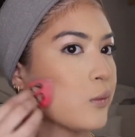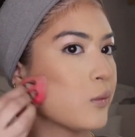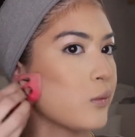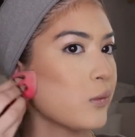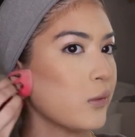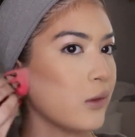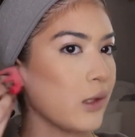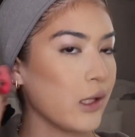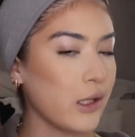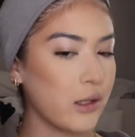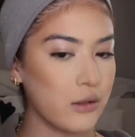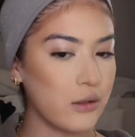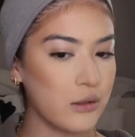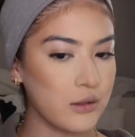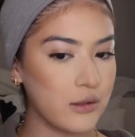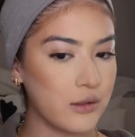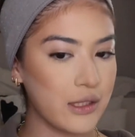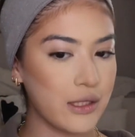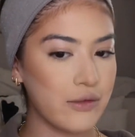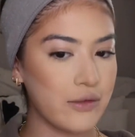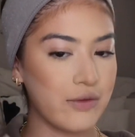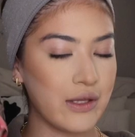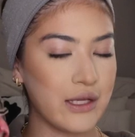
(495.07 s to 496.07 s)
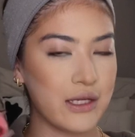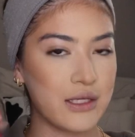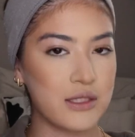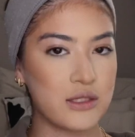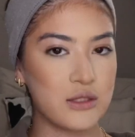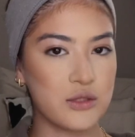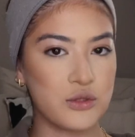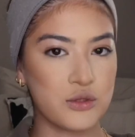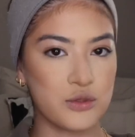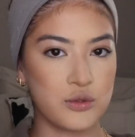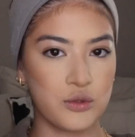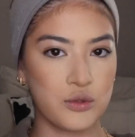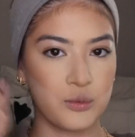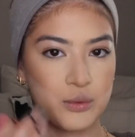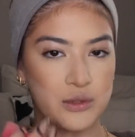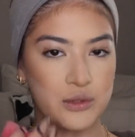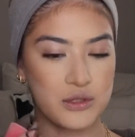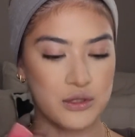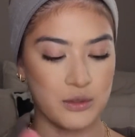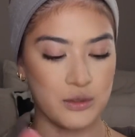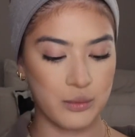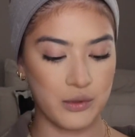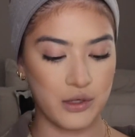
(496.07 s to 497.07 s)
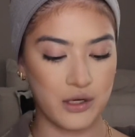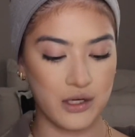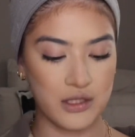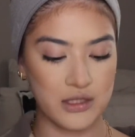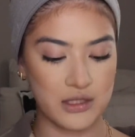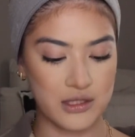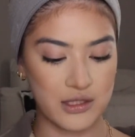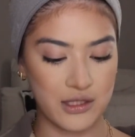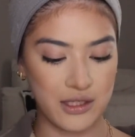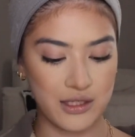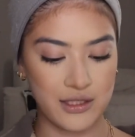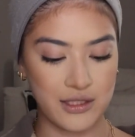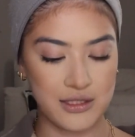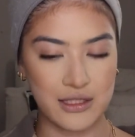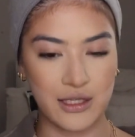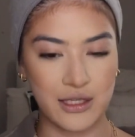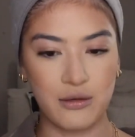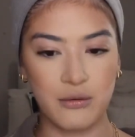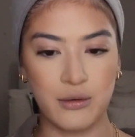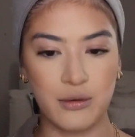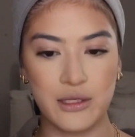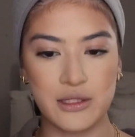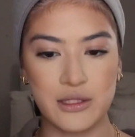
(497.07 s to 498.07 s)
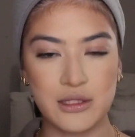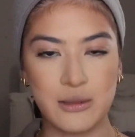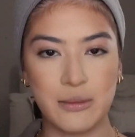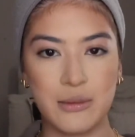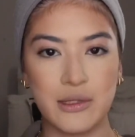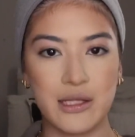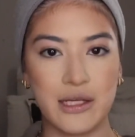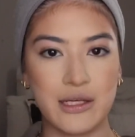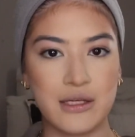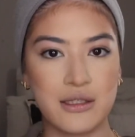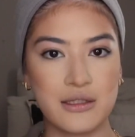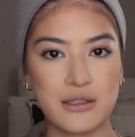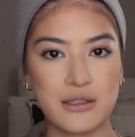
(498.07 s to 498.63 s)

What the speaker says: And I don't leave like a super harsh line because I don't want it to be like,